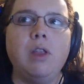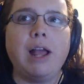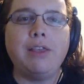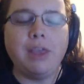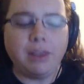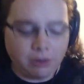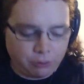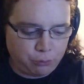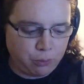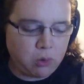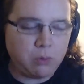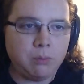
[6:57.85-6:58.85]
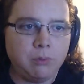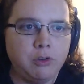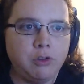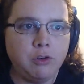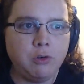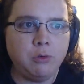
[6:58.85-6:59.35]
I think there's room
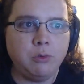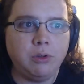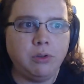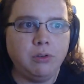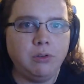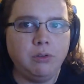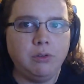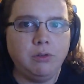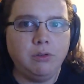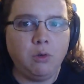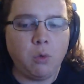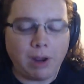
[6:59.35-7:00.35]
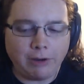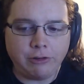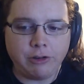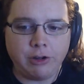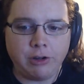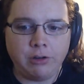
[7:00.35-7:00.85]
to
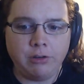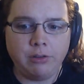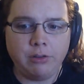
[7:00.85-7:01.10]
question